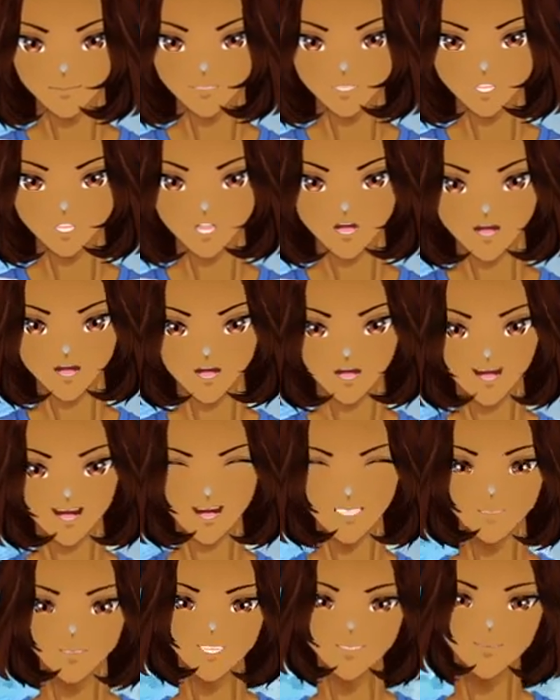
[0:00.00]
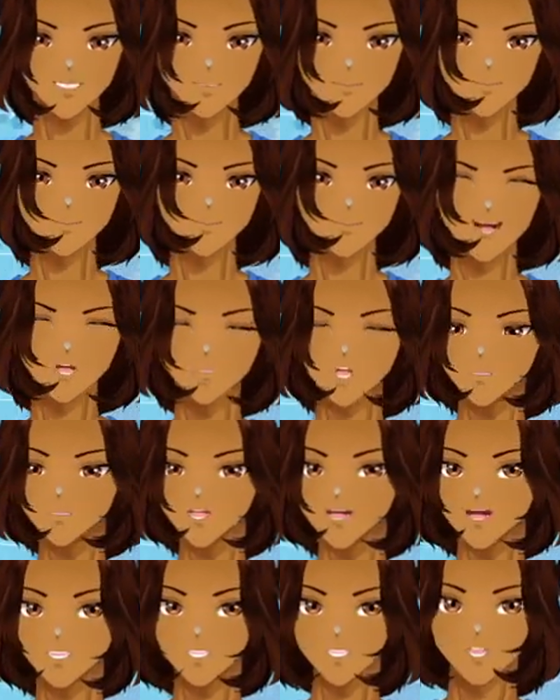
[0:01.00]
I knew I was gonna miss that one,
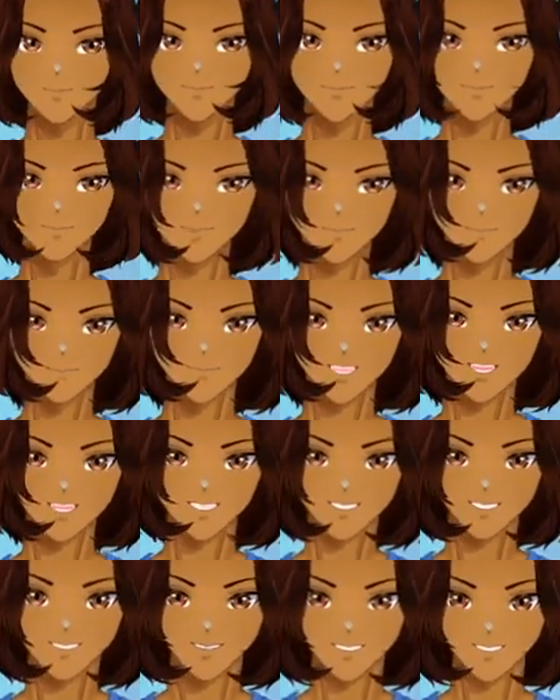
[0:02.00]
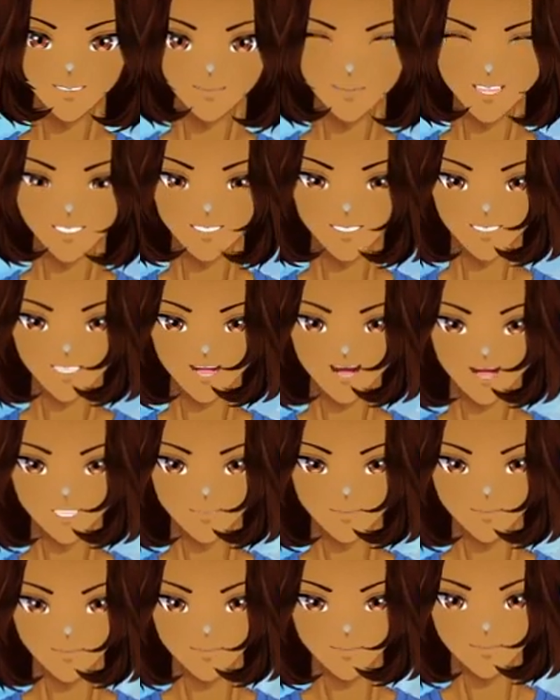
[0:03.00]
but it's also too late. It's getting too late in the day.
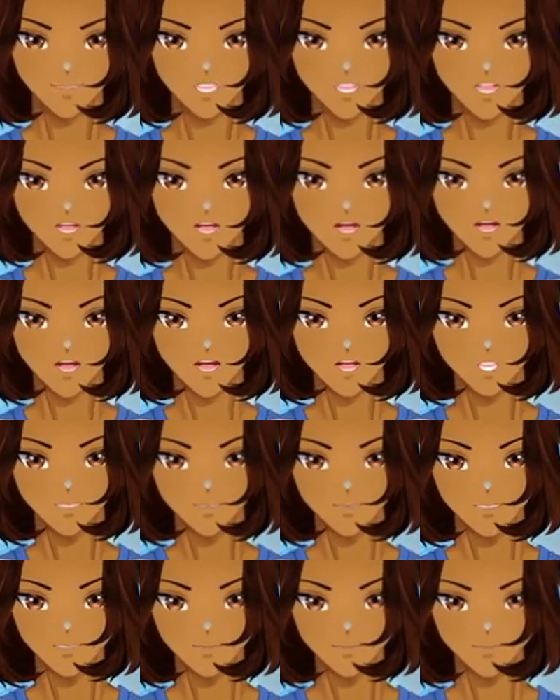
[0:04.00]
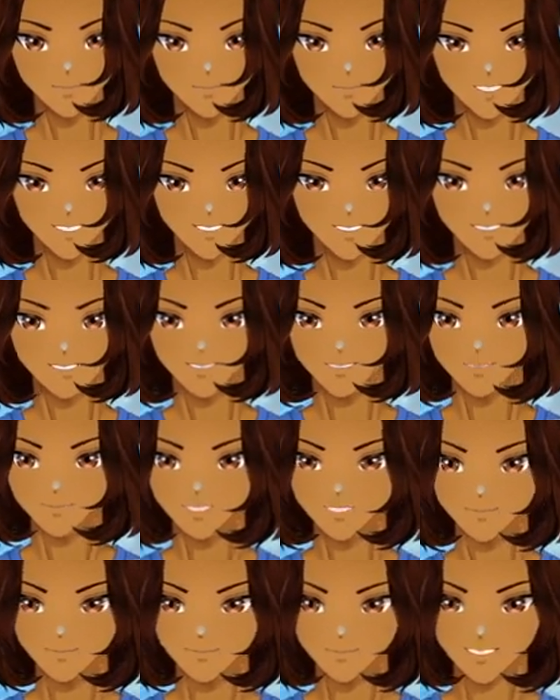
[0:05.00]
Let's make sure we
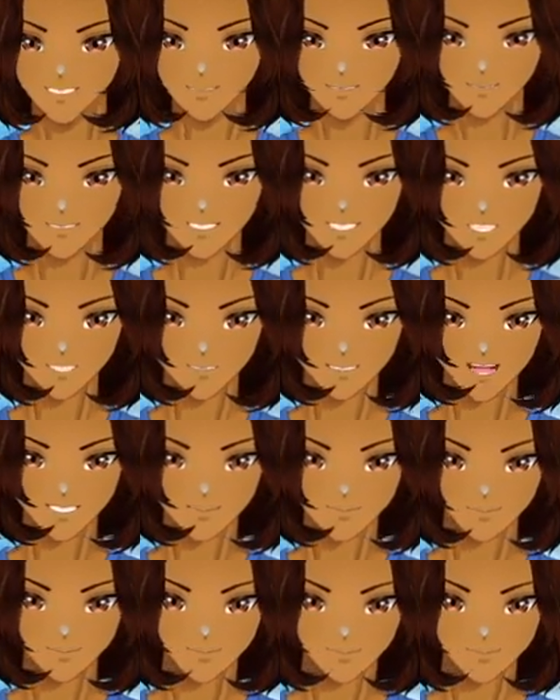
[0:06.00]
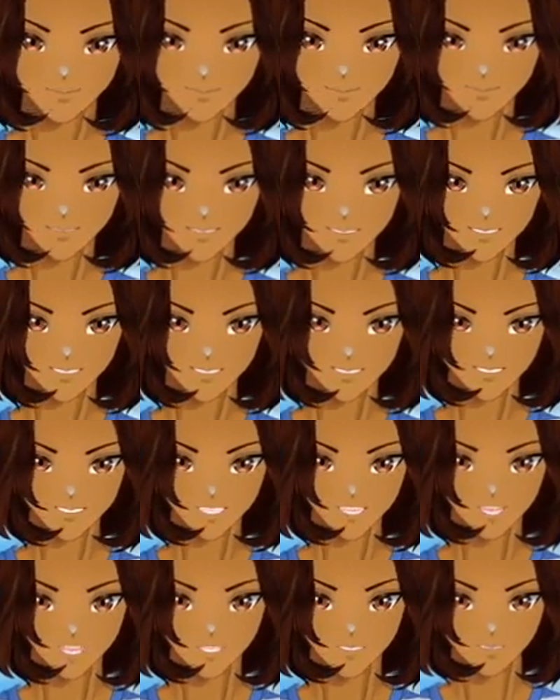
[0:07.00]
get this here. Hold on.
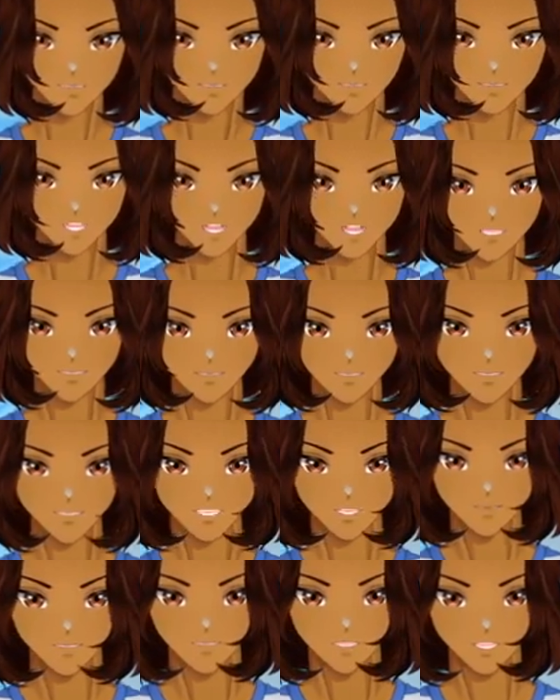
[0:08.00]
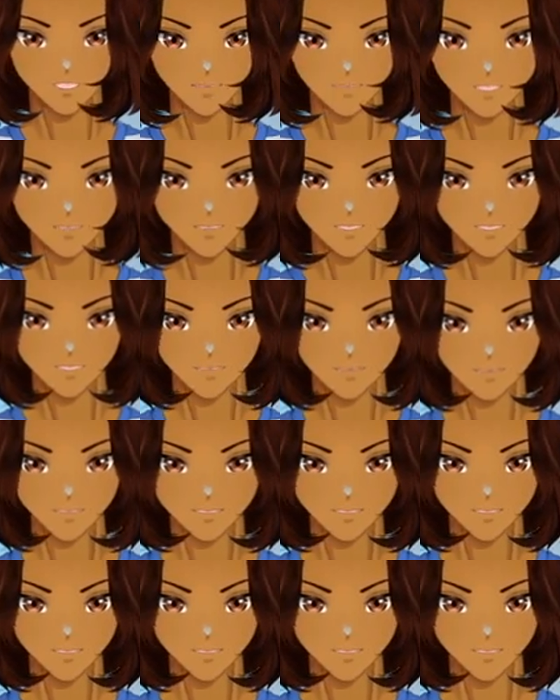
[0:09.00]
Oh, can we get one more? One more.